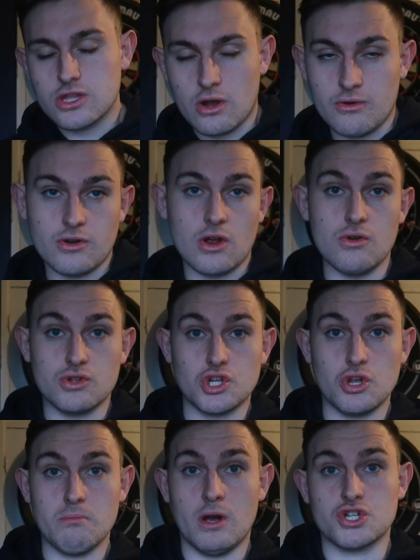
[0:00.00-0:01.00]
Don't know
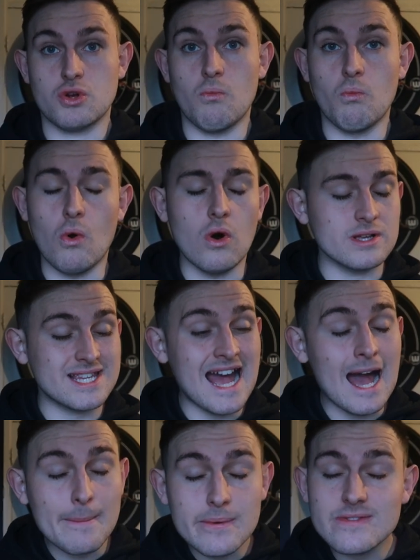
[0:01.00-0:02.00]
too much on what's
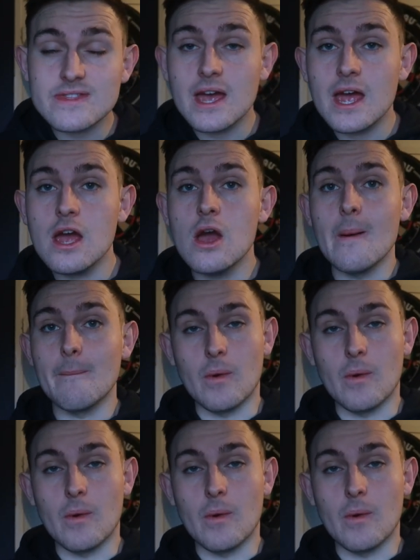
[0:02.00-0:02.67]
happened there,